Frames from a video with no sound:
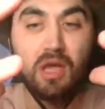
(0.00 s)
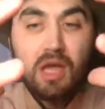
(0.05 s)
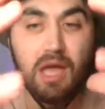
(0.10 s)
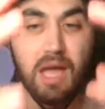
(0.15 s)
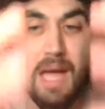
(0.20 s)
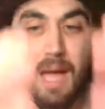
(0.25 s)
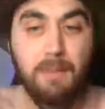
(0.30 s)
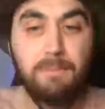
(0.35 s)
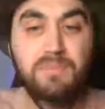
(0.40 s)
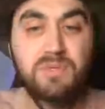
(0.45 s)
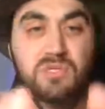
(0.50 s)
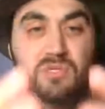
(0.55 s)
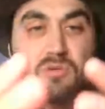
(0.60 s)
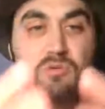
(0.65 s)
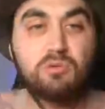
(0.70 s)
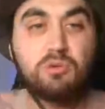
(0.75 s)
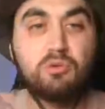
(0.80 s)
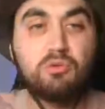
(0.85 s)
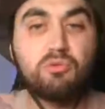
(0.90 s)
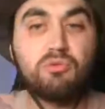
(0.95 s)

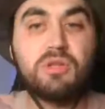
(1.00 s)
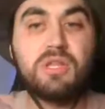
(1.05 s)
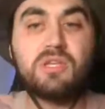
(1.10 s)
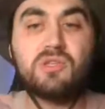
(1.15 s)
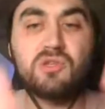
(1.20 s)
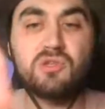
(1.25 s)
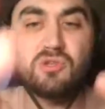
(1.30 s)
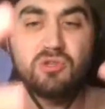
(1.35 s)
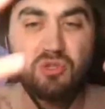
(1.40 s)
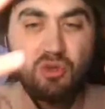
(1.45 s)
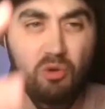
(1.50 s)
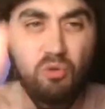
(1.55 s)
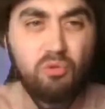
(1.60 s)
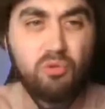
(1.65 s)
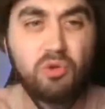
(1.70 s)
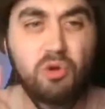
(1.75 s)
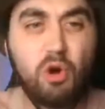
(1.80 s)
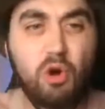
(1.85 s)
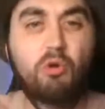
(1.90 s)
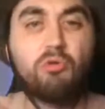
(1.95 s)
absolutely so
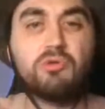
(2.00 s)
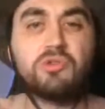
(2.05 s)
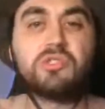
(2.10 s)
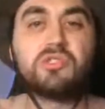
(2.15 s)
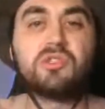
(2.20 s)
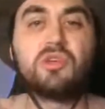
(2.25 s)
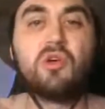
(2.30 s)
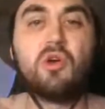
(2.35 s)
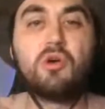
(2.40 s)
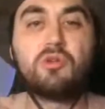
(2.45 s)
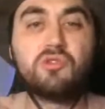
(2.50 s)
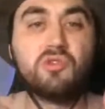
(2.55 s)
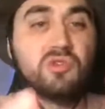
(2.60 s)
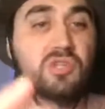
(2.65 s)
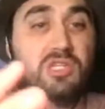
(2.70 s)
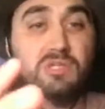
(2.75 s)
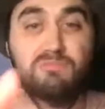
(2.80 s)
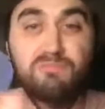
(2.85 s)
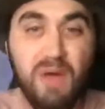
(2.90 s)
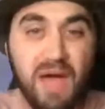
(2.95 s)
coached to
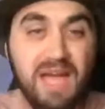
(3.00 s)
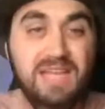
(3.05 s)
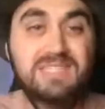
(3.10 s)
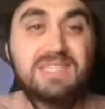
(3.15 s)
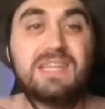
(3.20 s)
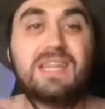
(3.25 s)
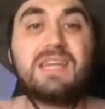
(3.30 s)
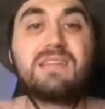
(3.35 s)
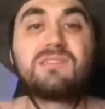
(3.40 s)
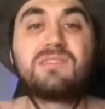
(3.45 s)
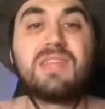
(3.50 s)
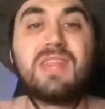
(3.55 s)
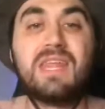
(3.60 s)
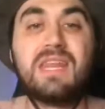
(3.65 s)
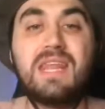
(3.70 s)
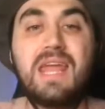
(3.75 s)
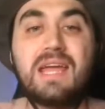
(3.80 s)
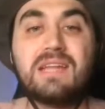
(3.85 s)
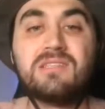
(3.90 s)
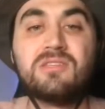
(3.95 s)
just pass it into the
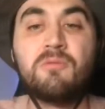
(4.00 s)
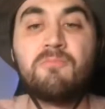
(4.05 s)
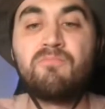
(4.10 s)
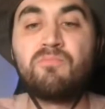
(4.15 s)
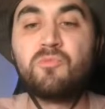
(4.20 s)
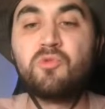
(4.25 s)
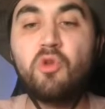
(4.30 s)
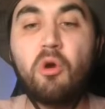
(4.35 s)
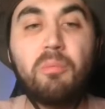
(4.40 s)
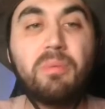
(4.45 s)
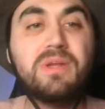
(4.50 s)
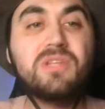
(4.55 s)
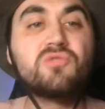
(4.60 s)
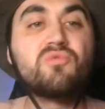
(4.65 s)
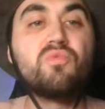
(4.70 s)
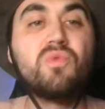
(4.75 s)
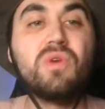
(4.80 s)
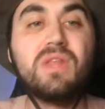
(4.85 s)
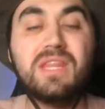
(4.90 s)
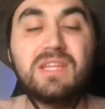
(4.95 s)
net. Nobody's
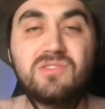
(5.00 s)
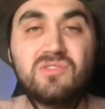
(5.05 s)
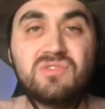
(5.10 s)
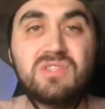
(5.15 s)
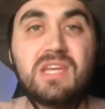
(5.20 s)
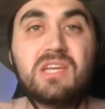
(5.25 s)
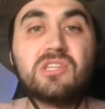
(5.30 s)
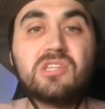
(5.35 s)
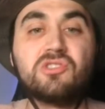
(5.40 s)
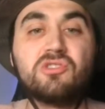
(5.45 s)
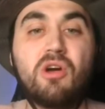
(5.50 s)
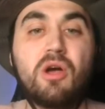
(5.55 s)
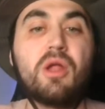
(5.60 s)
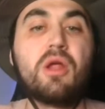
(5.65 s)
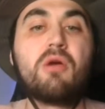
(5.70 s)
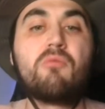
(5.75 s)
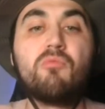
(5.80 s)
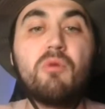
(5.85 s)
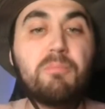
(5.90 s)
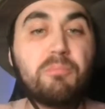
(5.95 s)
willing to take a shot.
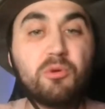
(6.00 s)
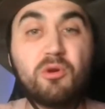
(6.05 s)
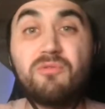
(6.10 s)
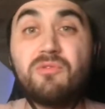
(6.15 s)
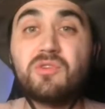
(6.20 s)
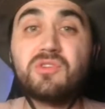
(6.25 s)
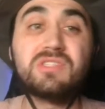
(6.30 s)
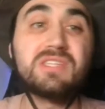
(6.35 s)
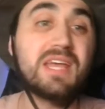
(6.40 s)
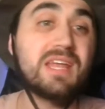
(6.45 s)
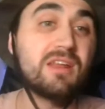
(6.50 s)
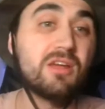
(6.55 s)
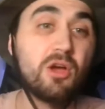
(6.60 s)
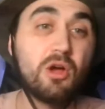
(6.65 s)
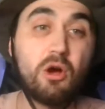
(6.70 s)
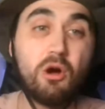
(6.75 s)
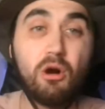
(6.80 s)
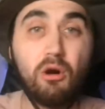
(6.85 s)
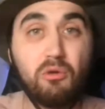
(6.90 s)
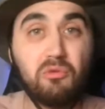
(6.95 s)
Well, Provod said,
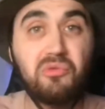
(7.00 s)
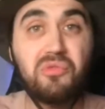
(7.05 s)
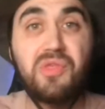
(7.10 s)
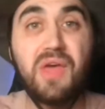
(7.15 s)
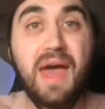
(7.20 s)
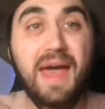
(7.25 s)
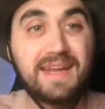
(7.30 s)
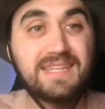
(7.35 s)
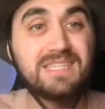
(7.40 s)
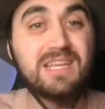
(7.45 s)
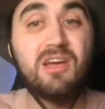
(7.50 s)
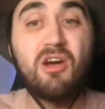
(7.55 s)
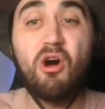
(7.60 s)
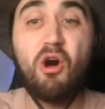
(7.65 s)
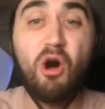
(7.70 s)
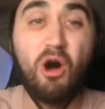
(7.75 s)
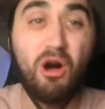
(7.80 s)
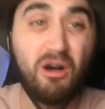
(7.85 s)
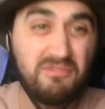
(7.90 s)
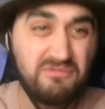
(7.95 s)
hold that
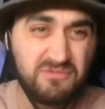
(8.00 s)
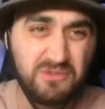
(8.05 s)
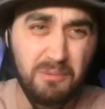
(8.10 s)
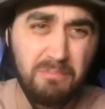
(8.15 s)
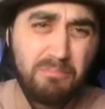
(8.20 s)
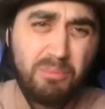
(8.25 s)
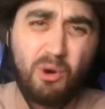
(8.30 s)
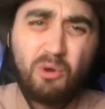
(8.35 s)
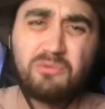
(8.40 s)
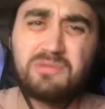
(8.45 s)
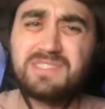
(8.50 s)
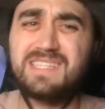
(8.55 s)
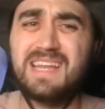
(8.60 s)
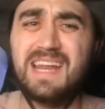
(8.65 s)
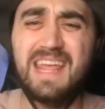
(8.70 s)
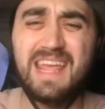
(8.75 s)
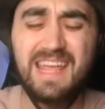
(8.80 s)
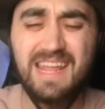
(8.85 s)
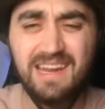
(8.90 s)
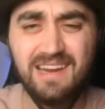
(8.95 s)
off the post and
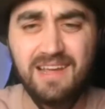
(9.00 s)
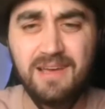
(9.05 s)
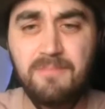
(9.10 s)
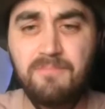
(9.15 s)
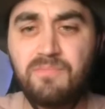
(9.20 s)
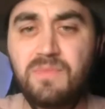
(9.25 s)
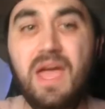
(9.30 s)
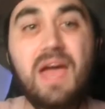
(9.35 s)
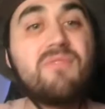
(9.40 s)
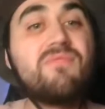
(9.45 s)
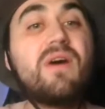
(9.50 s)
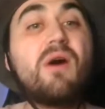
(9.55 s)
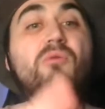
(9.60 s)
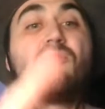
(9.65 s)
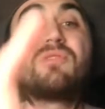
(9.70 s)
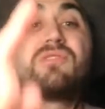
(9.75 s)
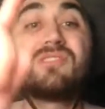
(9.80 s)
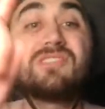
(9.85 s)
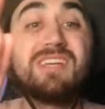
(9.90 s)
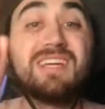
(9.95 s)
in, and that
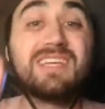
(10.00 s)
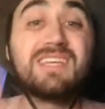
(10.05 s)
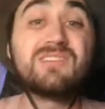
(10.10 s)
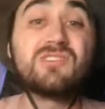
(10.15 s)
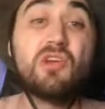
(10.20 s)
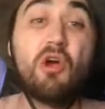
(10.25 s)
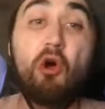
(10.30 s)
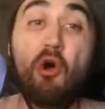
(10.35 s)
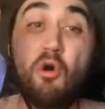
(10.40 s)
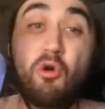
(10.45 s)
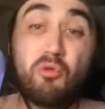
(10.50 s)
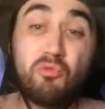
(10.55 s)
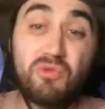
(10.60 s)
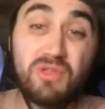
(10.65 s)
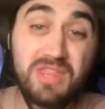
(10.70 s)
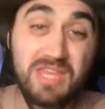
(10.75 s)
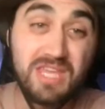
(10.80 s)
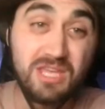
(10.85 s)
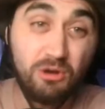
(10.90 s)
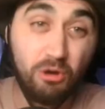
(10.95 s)
was Czechia's
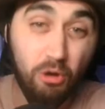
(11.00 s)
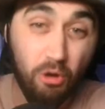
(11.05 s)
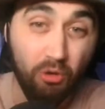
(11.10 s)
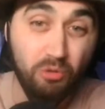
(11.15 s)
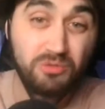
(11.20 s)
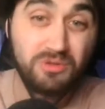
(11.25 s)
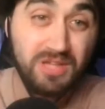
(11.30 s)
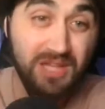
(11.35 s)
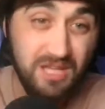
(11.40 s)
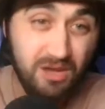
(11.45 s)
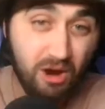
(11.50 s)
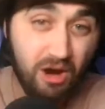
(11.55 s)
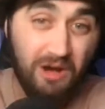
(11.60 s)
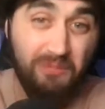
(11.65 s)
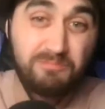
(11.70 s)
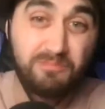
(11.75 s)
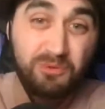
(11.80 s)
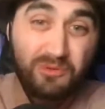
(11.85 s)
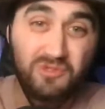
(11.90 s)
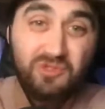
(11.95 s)
the only
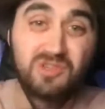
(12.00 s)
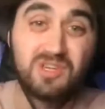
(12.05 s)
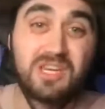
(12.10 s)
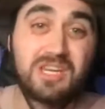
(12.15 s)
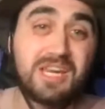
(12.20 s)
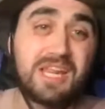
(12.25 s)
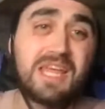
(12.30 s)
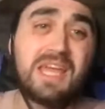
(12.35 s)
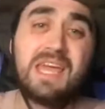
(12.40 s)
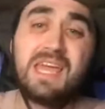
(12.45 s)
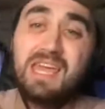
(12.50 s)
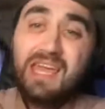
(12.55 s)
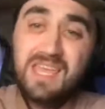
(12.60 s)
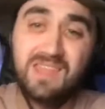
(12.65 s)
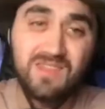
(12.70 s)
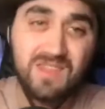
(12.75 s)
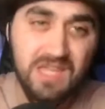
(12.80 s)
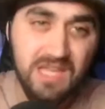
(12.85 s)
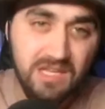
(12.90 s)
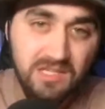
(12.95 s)
opportunity
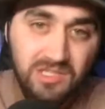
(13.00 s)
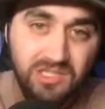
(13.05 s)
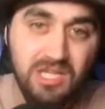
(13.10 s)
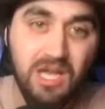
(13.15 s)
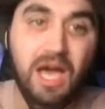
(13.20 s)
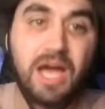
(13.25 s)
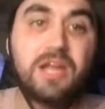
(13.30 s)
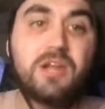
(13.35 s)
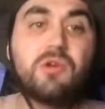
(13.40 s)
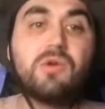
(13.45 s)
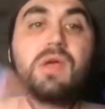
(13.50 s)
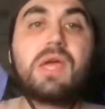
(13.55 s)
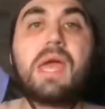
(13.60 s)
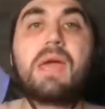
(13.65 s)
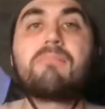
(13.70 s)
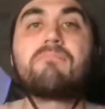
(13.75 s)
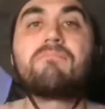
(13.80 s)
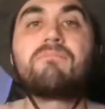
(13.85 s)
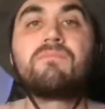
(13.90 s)
in the entire game.